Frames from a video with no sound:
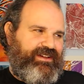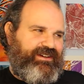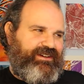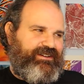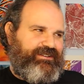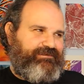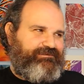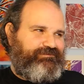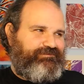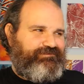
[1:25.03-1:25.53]

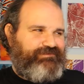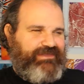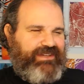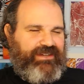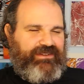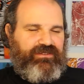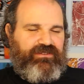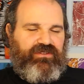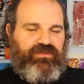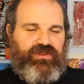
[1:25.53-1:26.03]
um, I
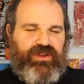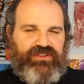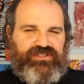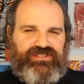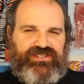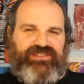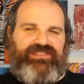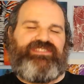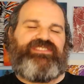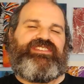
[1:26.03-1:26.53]
don't know
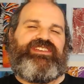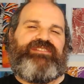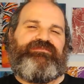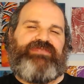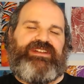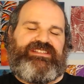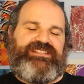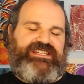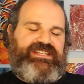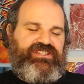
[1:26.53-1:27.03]
questions in
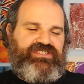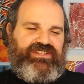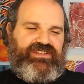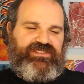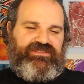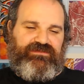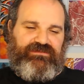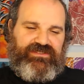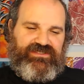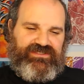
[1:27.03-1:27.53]
my
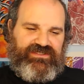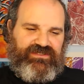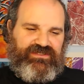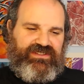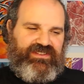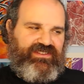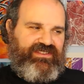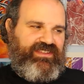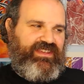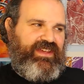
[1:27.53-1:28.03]
teachings for my
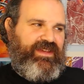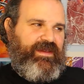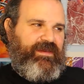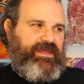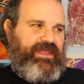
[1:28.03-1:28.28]
students,